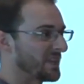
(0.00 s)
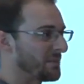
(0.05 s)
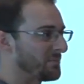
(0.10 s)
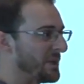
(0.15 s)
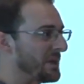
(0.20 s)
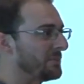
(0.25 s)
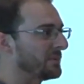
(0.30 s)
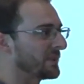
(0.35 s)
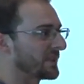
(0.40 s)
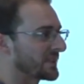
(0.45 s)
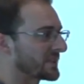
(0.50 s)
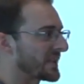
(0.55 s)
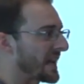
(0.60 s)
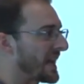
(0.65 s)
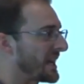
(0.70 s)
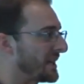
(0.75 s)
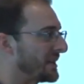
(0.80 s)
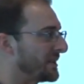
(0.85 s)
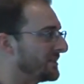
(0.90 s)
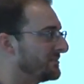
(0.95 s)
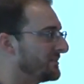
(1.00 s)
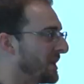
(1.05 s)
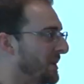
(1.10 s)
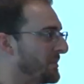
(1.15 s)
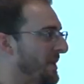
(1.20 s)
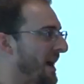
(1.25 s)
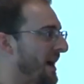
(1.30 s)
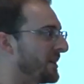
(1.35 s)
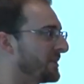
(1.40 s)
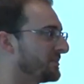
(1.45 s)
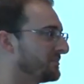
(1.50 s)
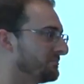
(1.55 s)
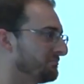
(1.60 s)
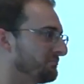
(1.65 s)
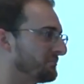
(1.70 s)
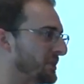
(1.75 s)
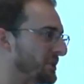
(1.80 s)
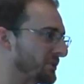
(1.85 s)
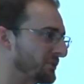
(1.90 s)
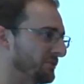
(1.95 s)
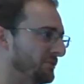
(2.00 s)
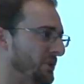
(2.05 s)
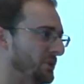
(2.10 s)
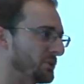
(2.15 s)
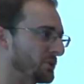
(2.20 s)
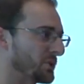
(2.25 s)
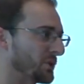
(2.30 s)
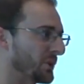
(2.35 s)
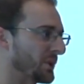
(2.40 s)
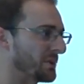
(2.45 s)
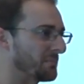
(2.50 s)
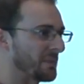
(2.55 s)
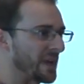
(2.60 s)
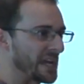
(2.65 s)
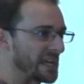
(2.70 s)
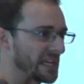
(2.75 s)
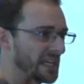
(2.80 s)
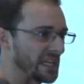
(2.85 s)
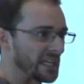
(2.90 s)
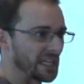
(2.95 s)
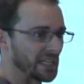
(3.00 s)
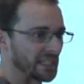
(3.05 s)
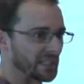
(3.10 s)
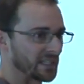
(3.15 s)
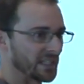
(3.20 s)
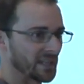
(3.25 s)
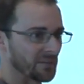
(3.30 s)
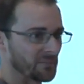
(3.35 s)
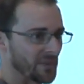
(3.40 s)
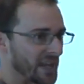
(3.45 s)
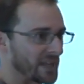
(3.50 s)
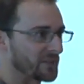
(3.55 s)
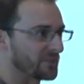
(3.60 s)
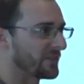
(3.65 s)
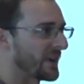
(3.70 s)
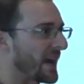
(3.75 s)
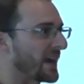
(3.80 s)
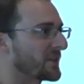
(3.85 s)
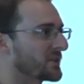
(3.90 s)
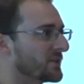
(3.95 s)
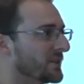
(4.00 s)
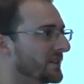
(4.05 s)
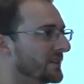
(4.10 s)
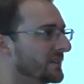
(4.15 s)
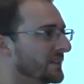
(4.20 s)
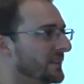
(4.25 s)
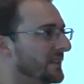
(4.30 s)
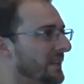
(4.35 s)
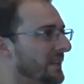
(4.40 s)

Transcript: get people excited about this future in making and, and manufacturing.